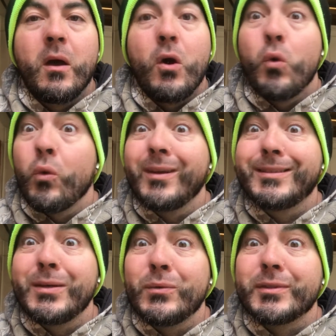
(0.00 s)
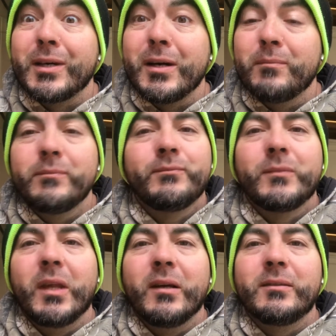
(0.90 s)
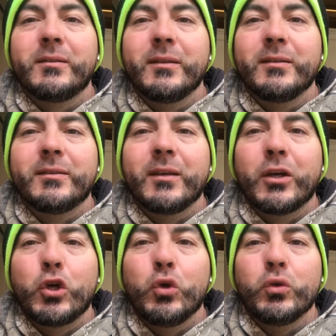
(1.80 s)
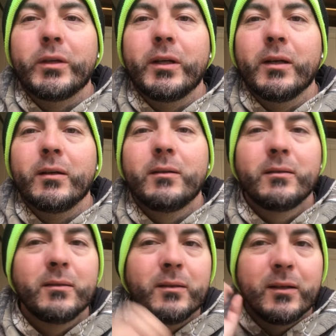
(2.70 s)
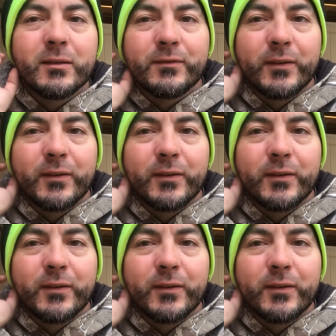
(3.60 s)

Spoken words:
want to see what was up. Yes, it's cold here. It's